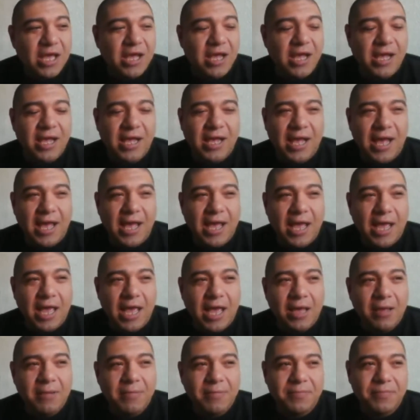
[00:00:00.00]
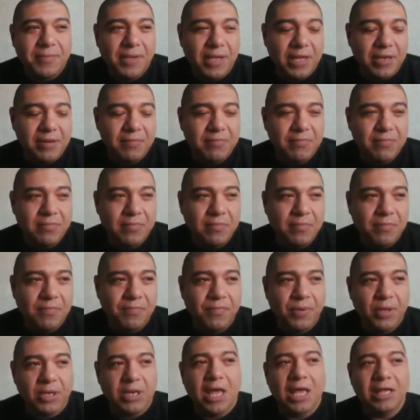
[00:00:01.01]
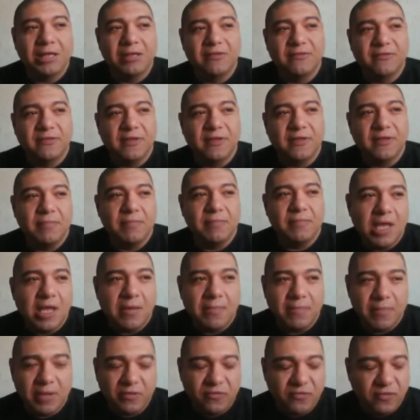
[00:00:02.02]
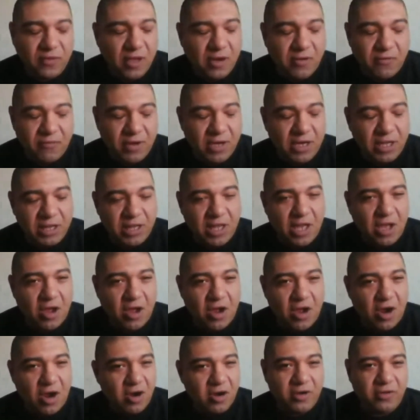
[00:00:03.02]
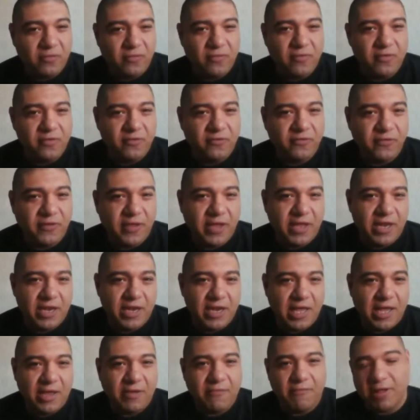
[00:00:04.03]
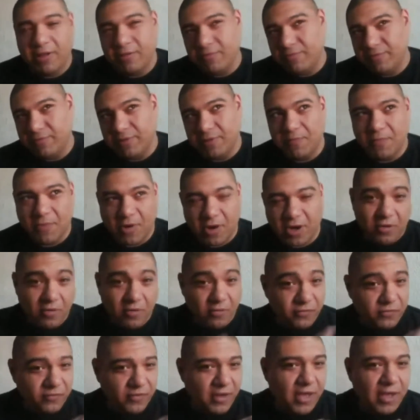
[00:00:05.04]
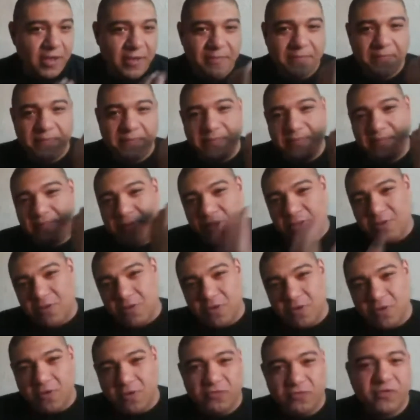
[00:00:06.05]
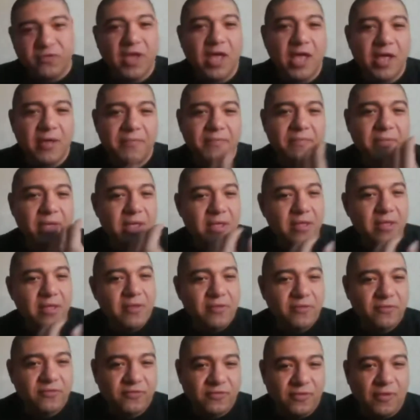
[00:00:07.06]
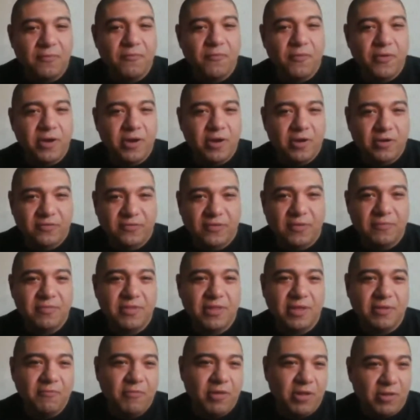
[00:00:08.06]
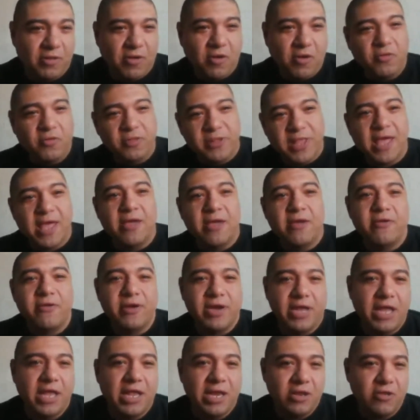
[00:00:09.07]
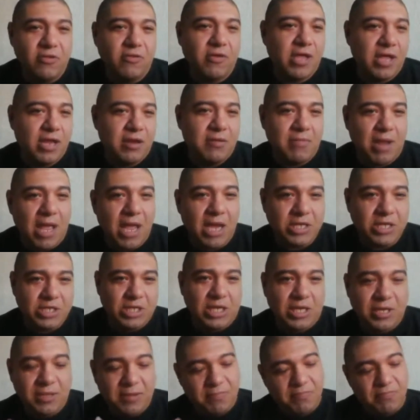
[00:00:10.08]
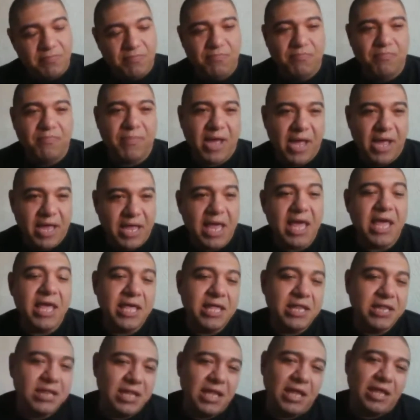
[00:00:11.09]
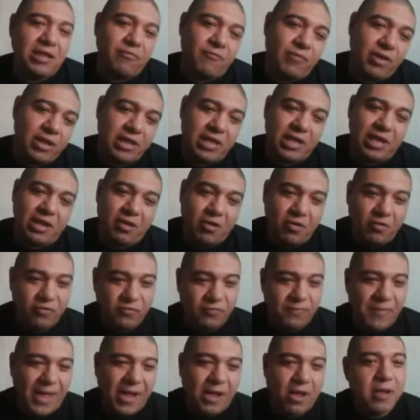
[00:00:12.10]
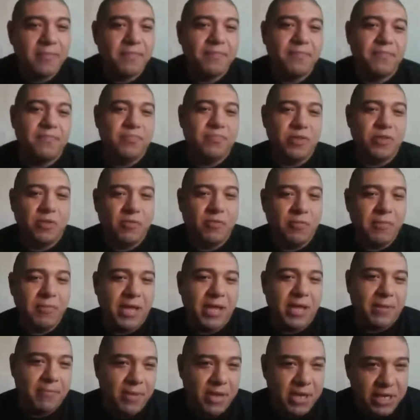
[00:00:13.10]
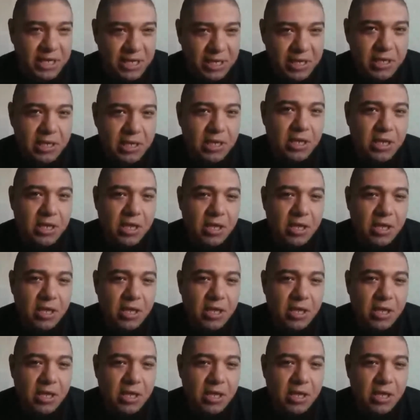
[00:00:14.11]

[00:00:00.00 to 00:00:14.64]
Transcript: Uh, and but at the same time, it's not really that hard to understand. Like, well, the market goes up, Bitcoin goes up, somewhere something will go down, and you can actually buy in. And when it goes back up, you will make money.